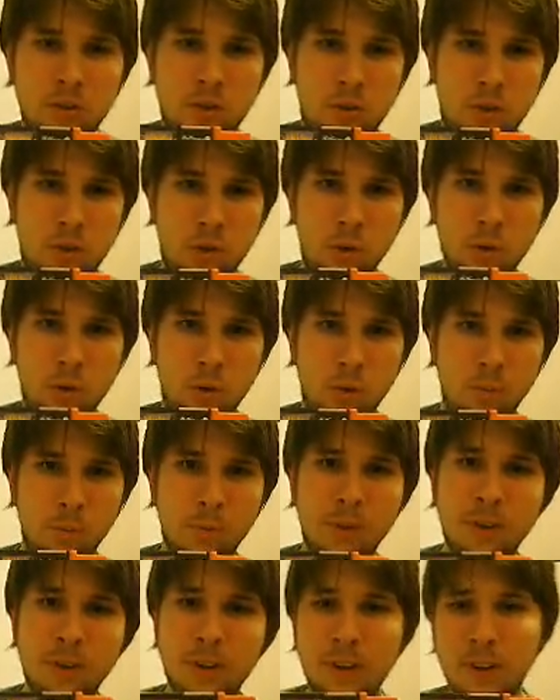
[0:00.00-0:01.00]

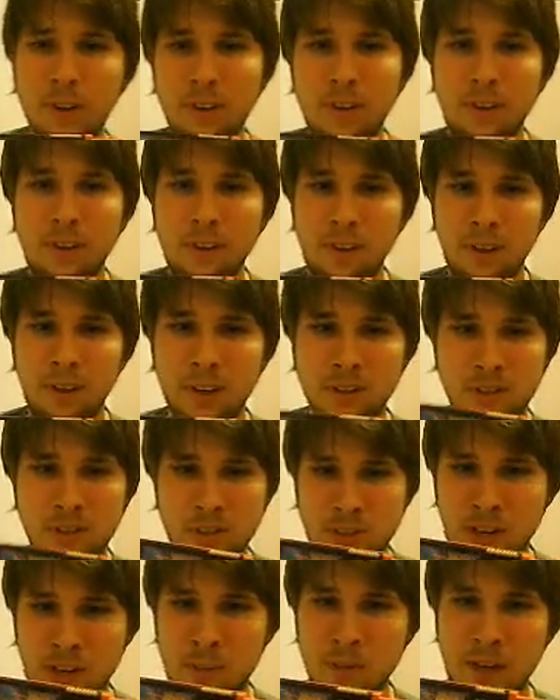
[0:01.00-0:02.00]
Doom. Yes, this
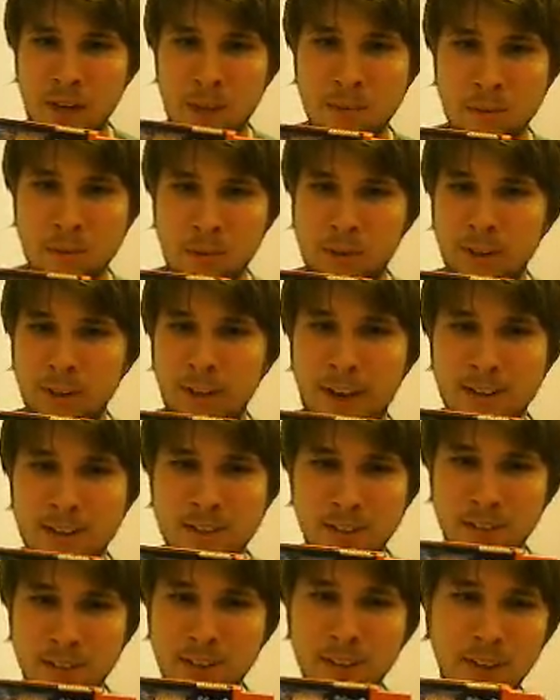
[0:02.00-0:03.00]
game's absolute
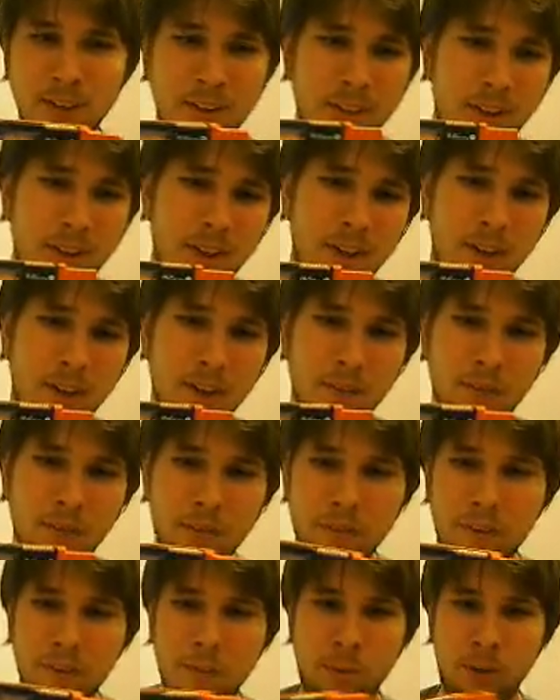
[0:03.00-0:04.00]
classic.
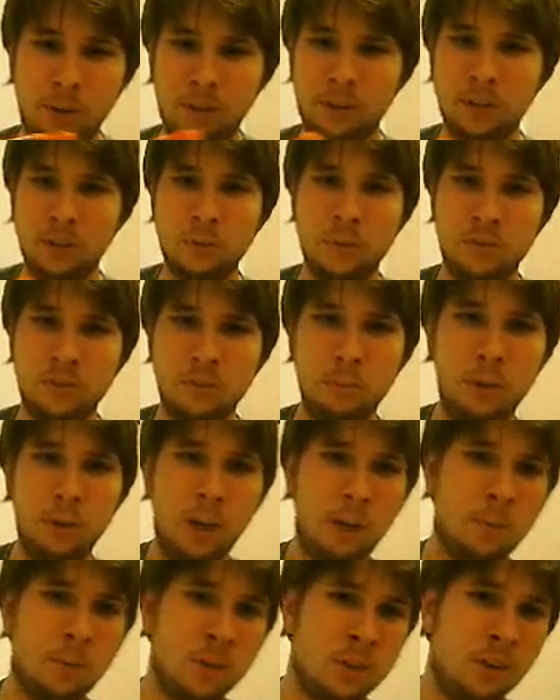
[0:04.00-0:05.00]
Apparently this one's from
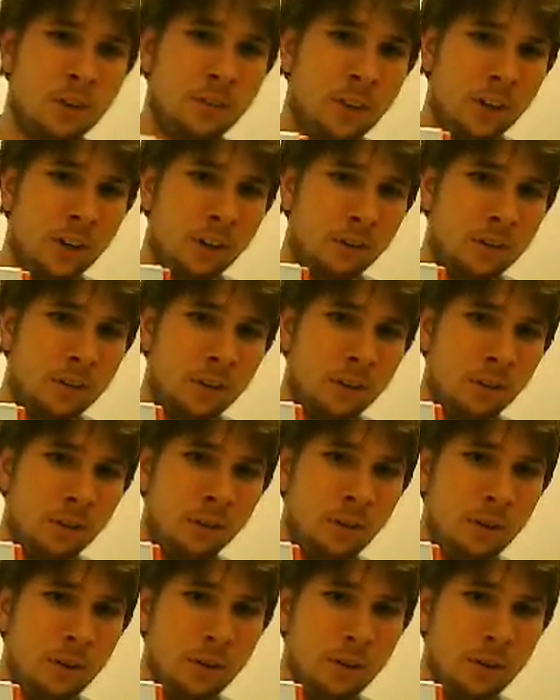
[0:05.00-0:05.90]
Blockbuster Video too.